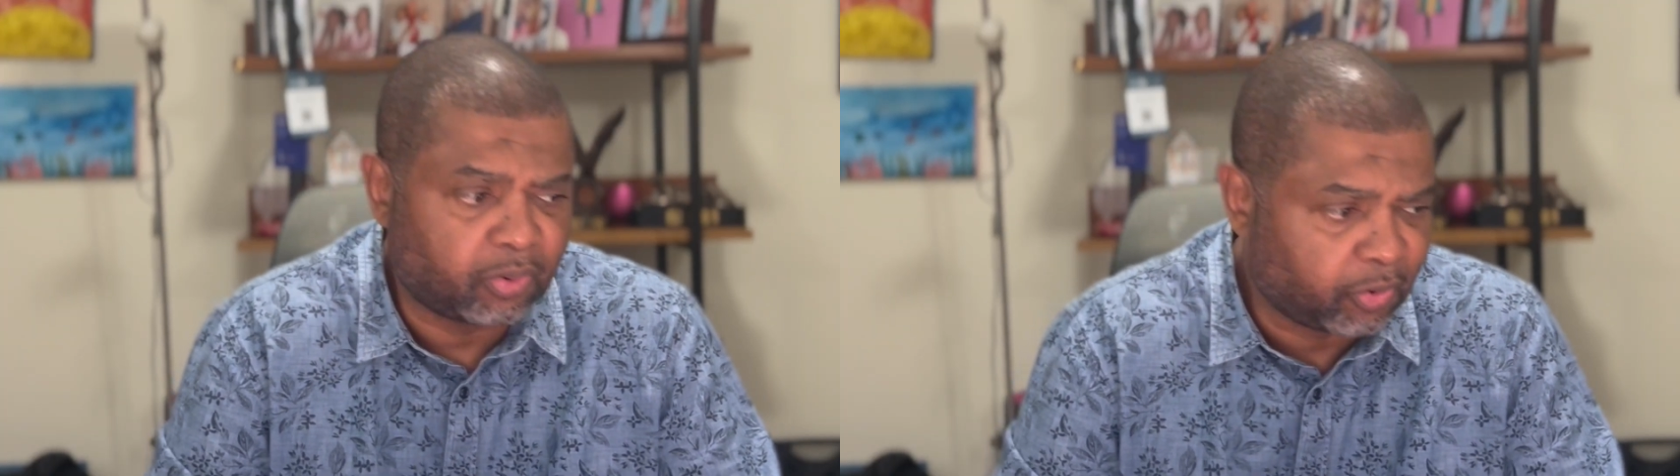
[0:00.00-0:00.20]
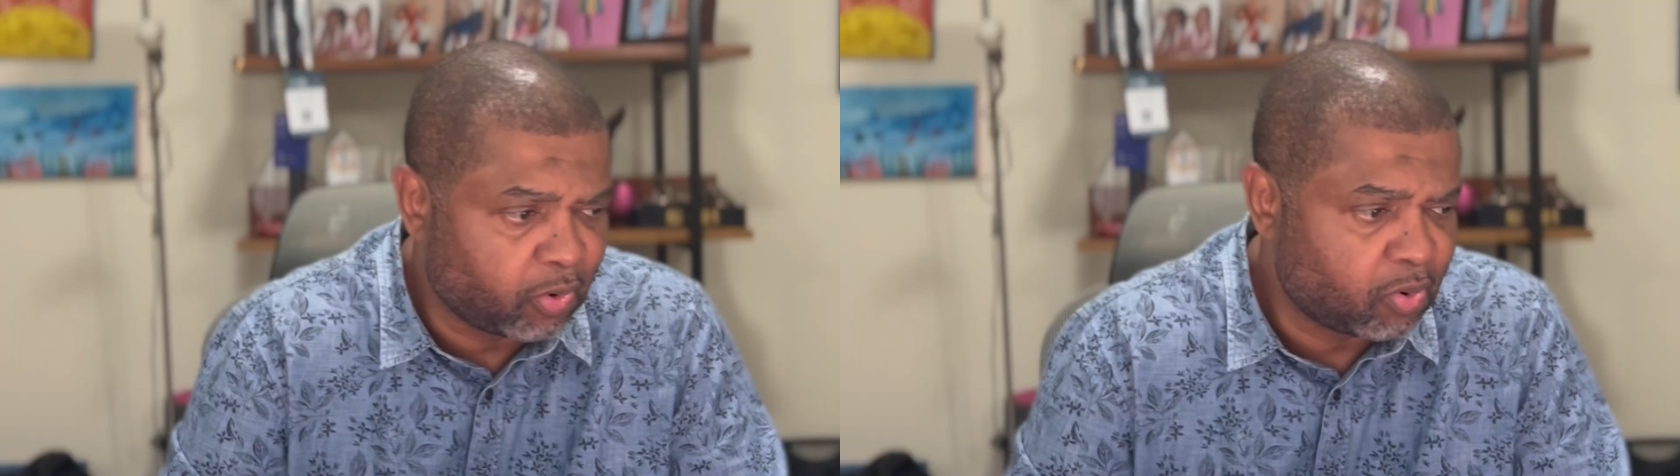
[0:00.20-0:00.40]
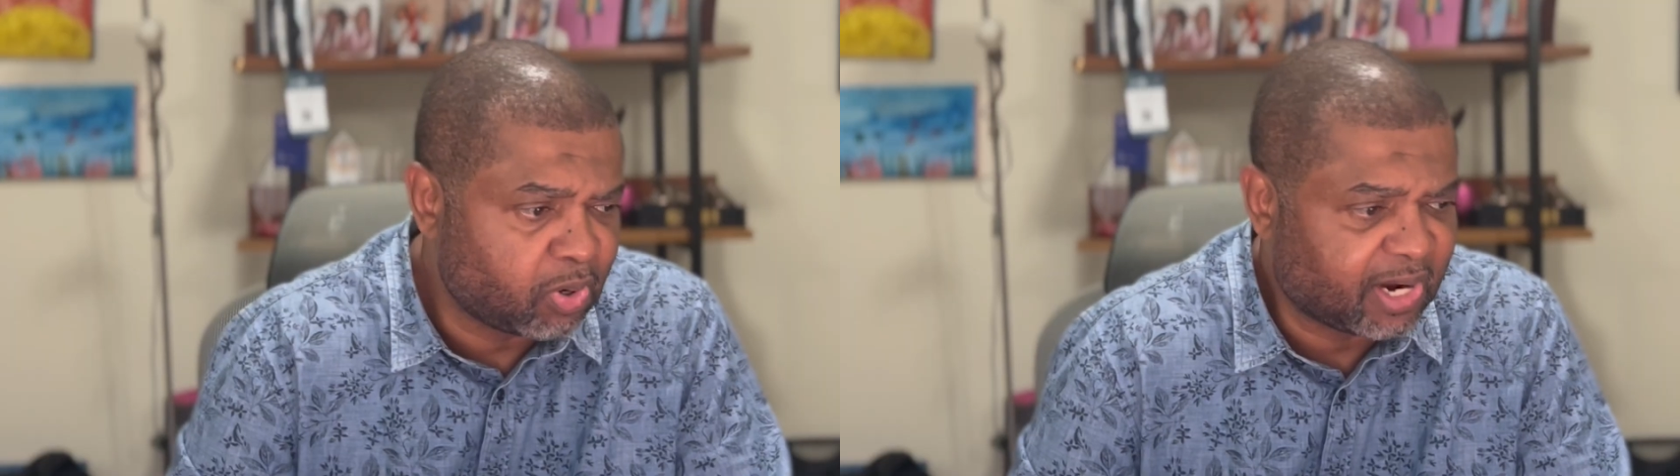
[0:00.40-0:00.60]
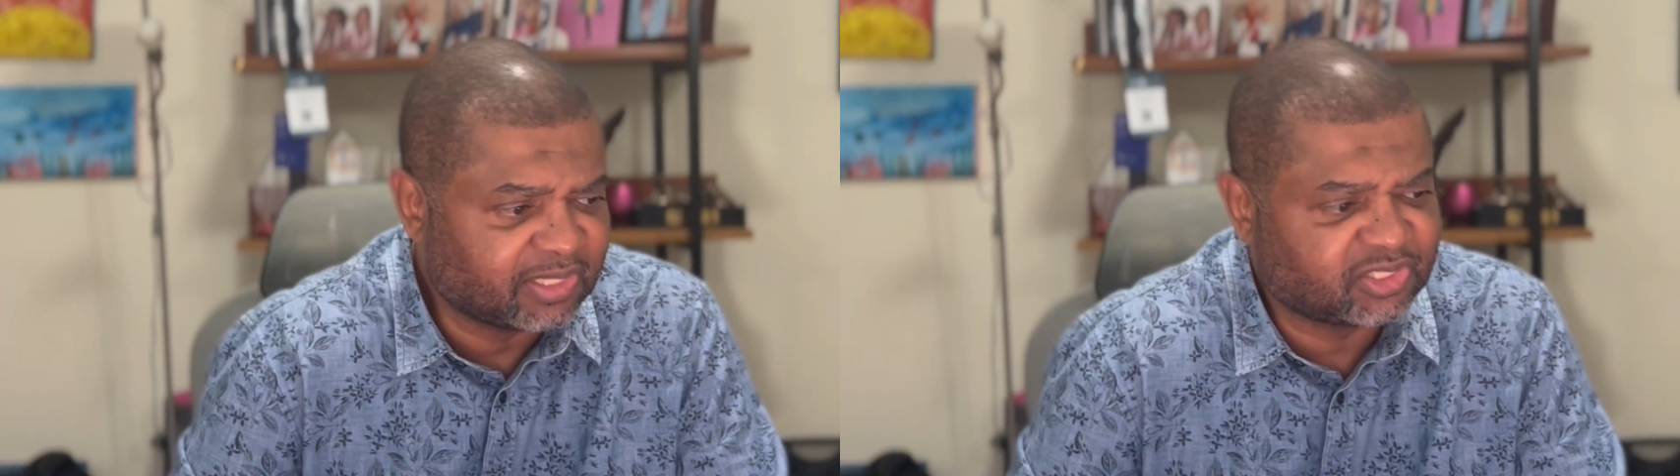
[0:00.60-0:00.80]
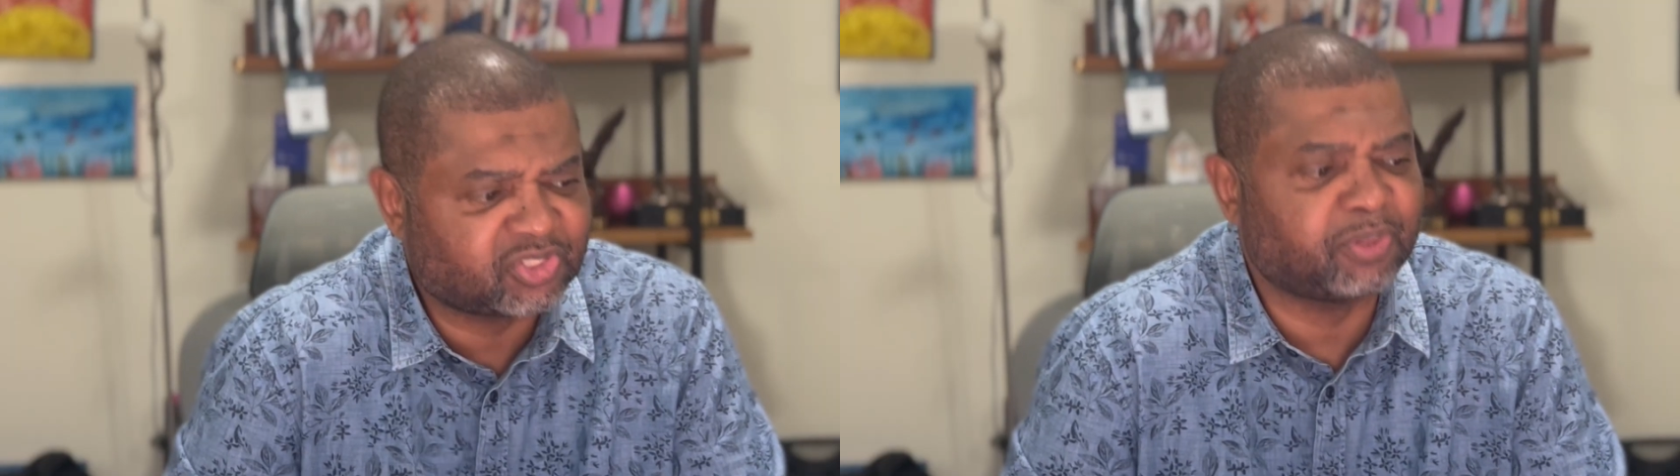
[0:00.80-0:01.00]
grow,
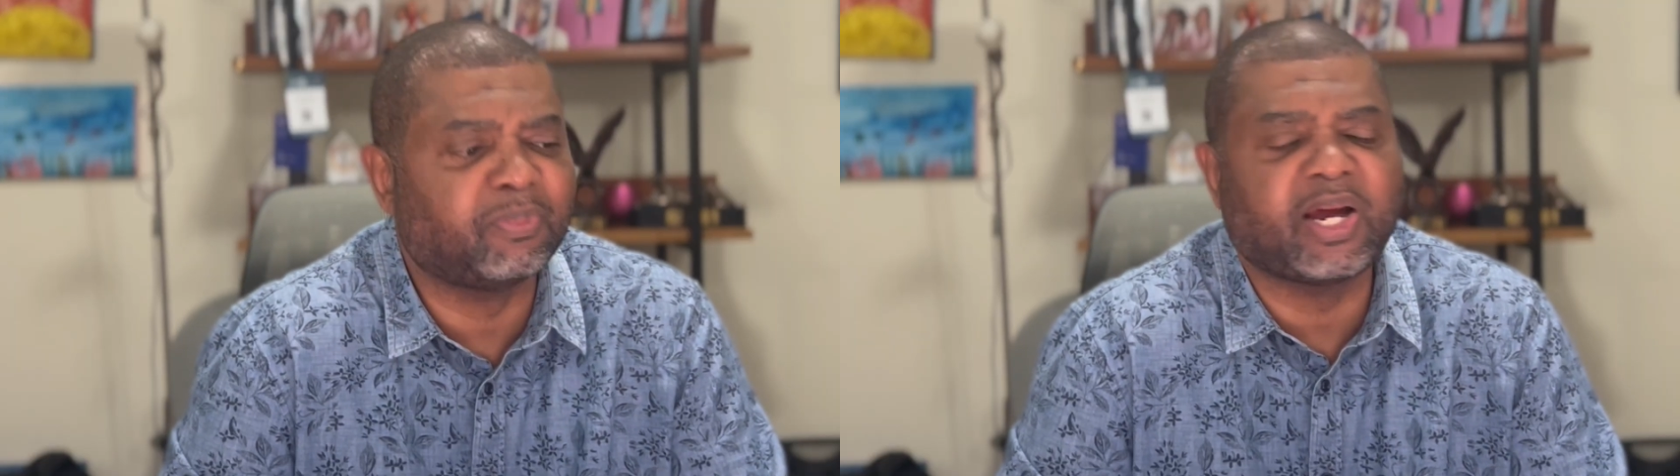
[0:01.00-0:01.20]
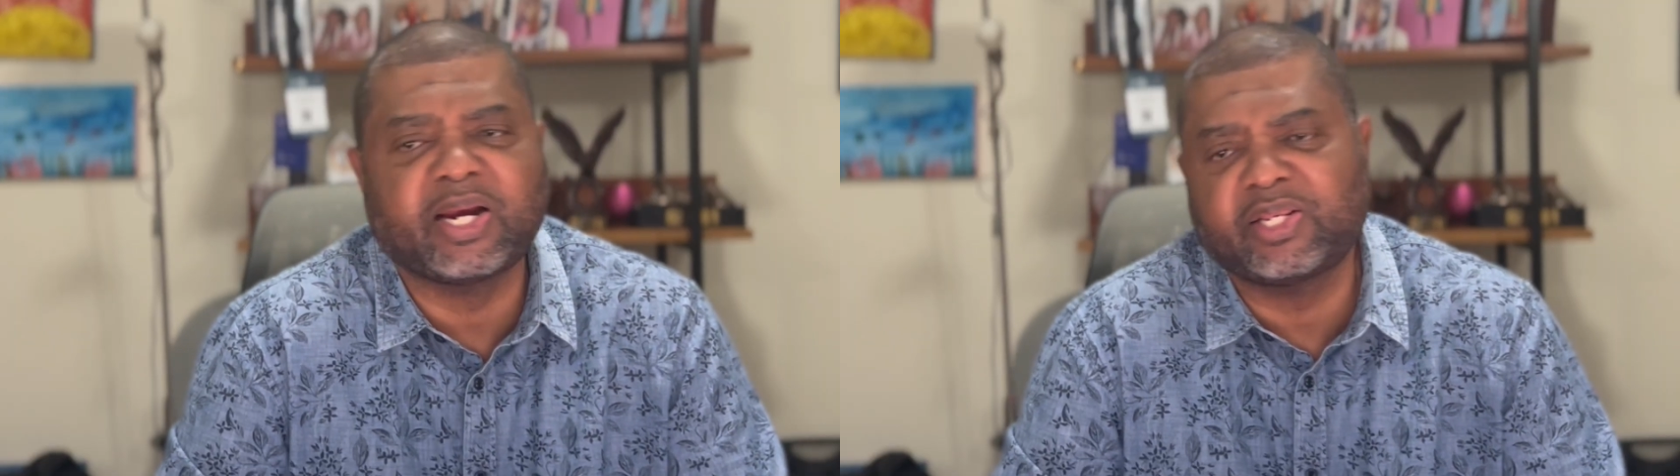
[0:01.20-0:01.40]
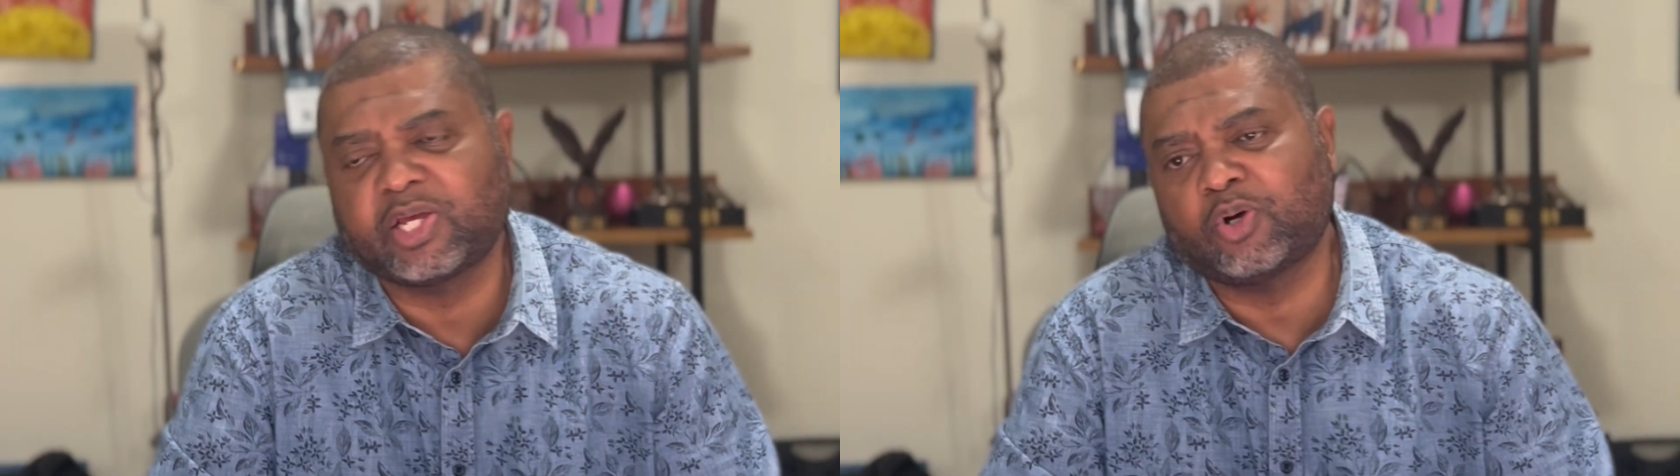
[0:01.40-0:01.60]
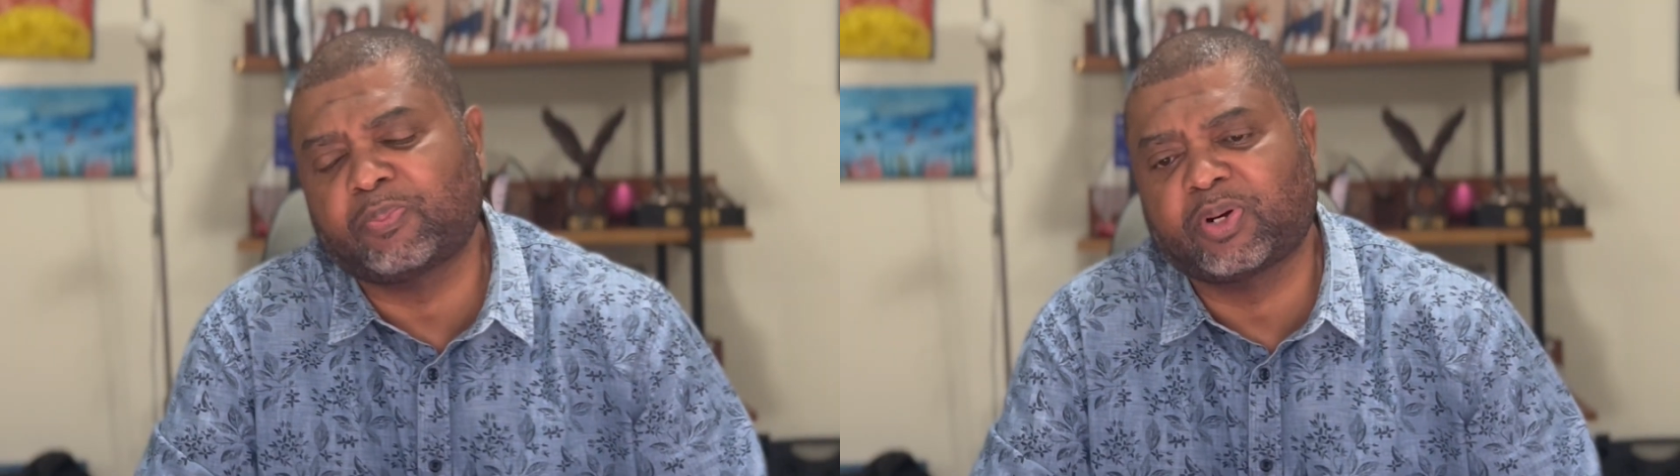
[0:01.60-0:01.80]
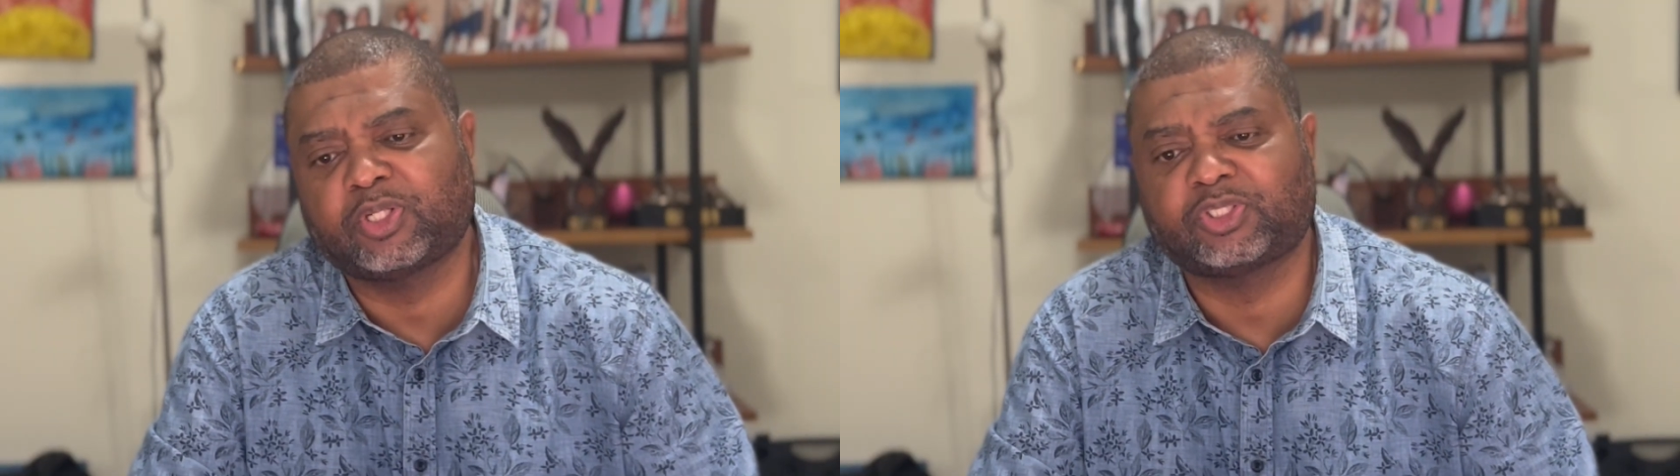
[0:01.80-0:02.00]
and streamline their
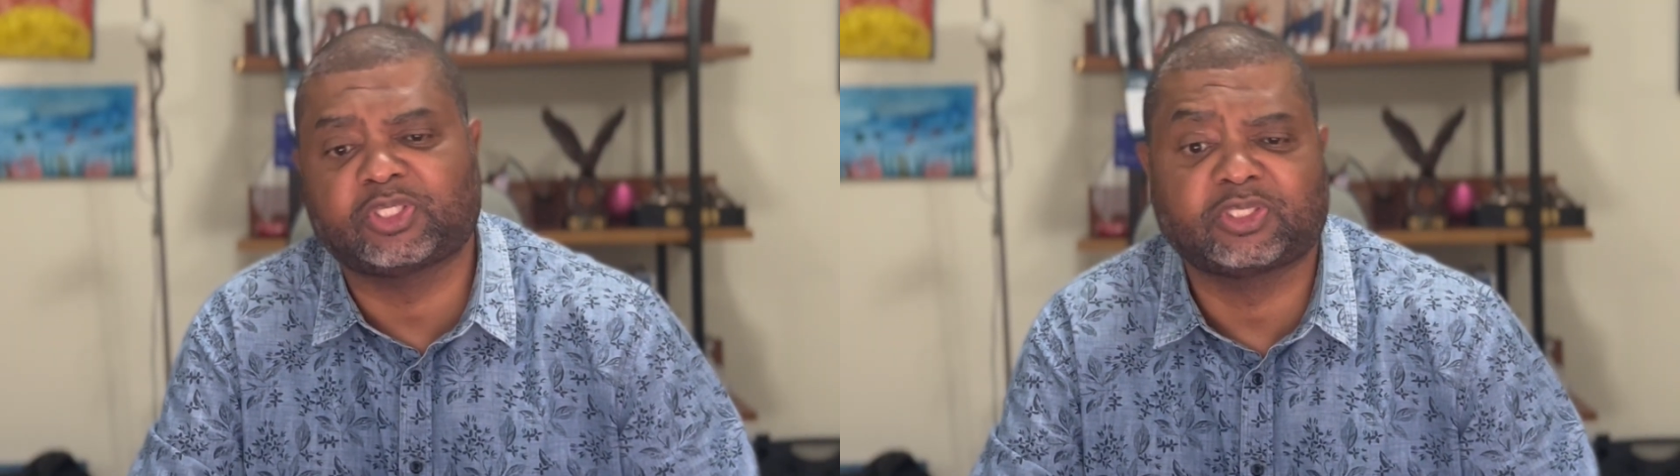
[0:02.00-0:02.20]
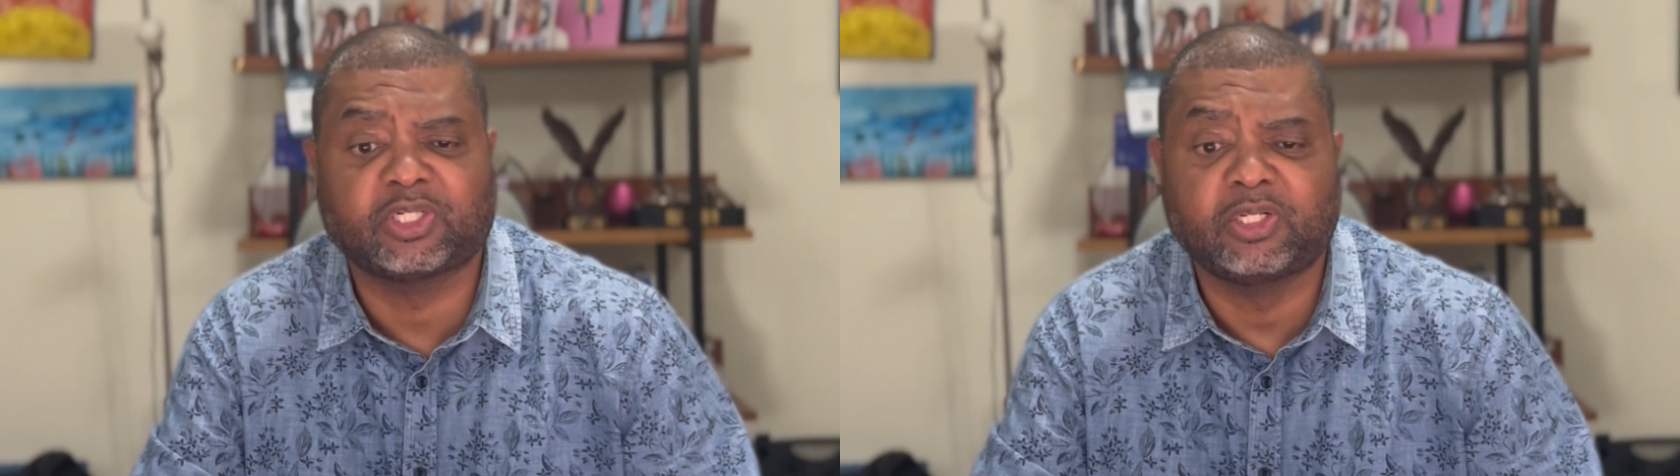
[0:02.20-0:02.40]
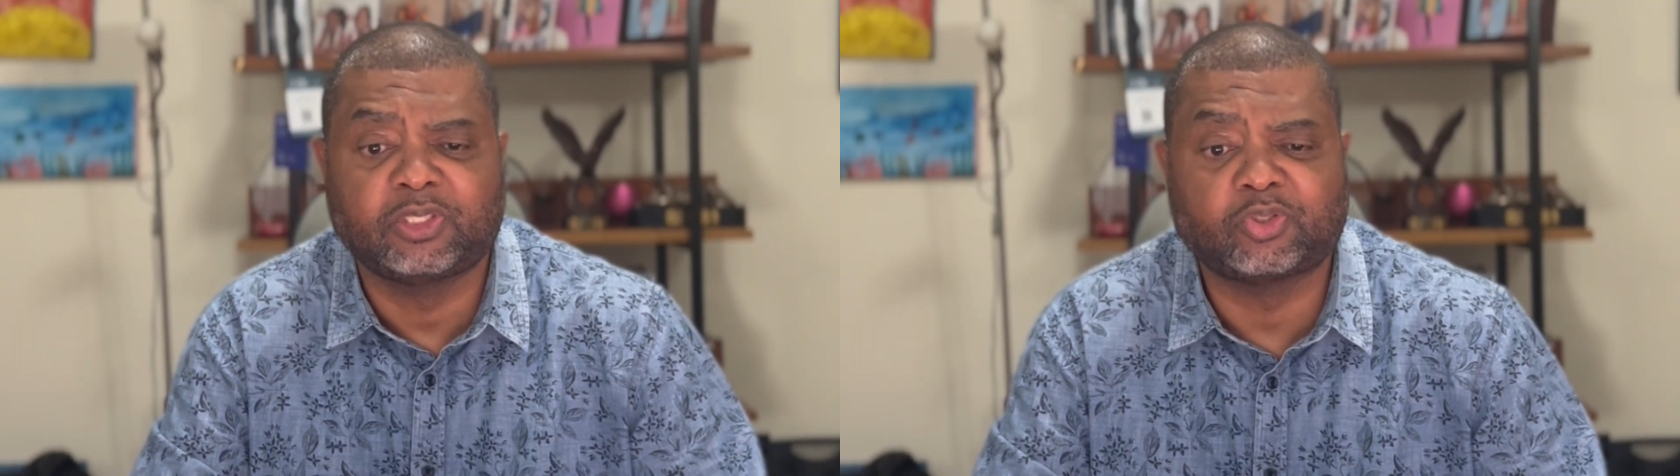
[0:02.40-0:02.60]
operations.